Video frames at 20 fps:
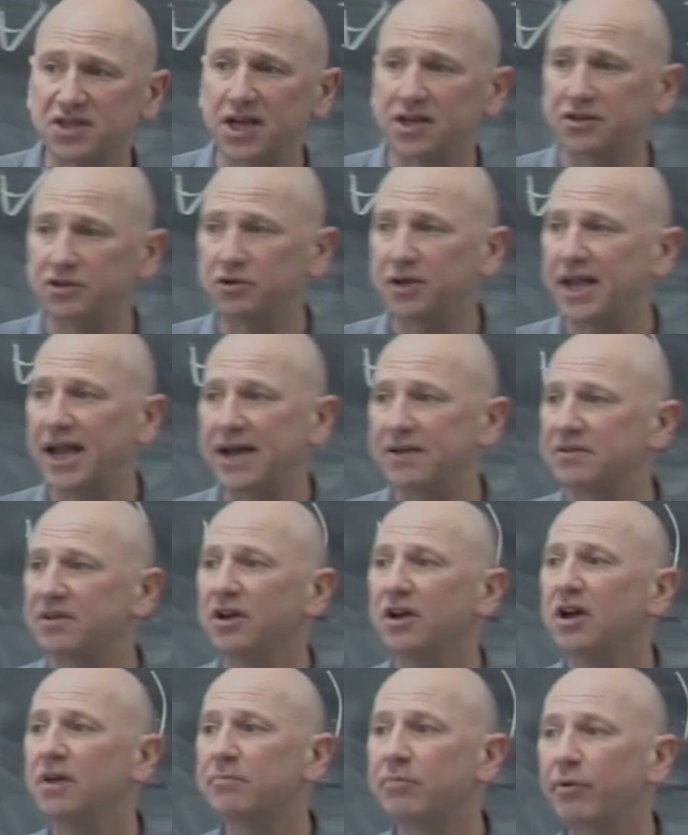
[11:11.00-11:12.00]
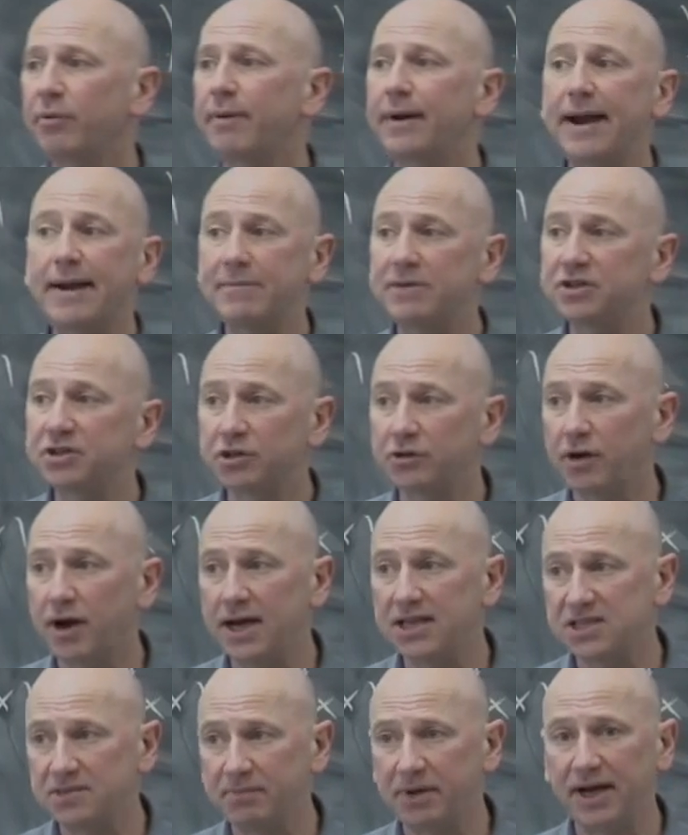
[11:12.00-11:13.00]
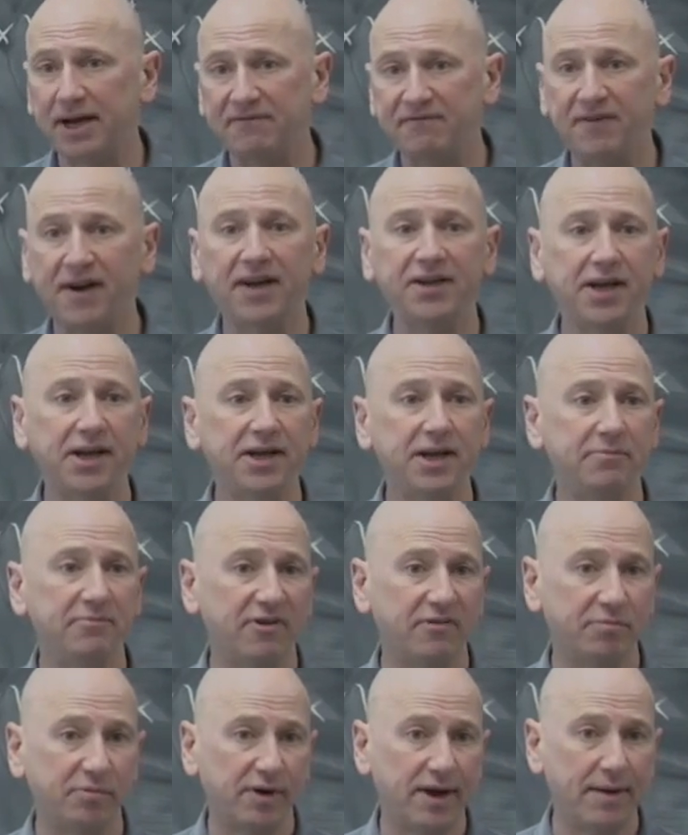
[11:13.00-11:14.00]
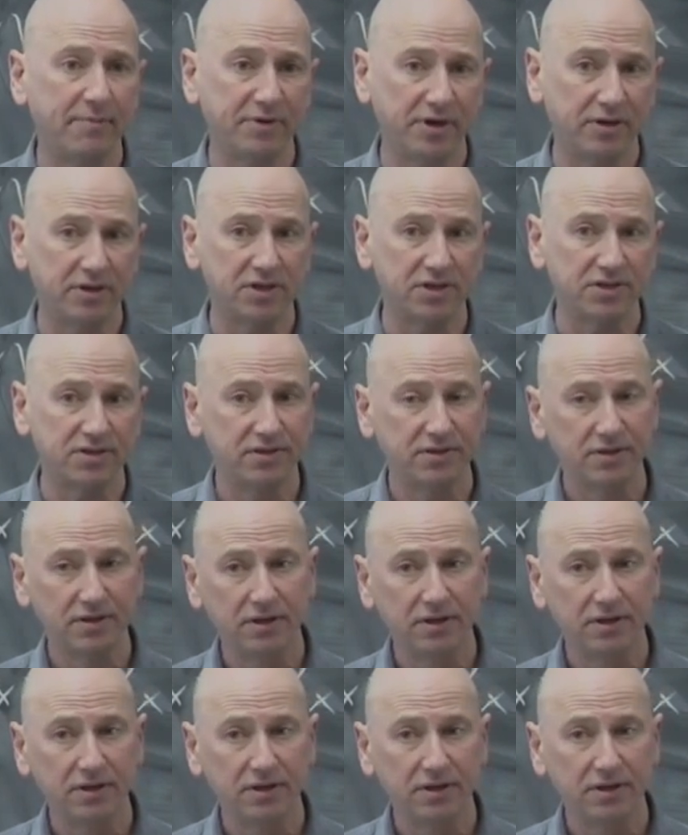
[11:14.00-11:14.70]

set. You can't parameterize it by a finite number of parameters.